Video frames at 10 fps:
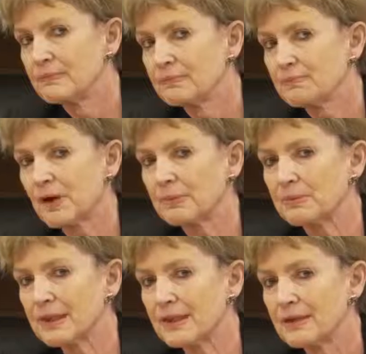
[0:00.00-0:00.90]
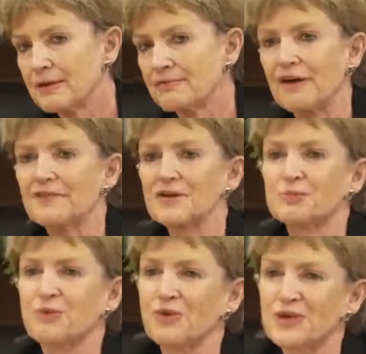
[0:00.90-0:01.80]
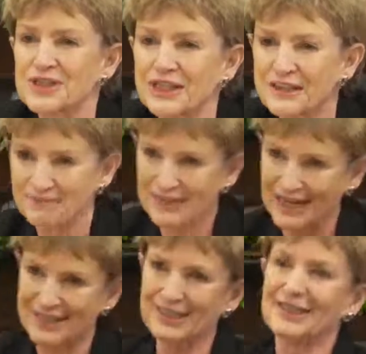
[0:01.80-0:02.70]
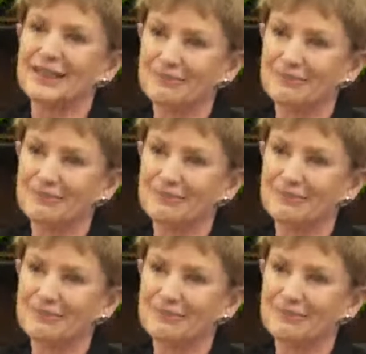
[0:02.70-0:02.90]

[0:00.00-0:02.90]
Probably 5 years before sale, ideally.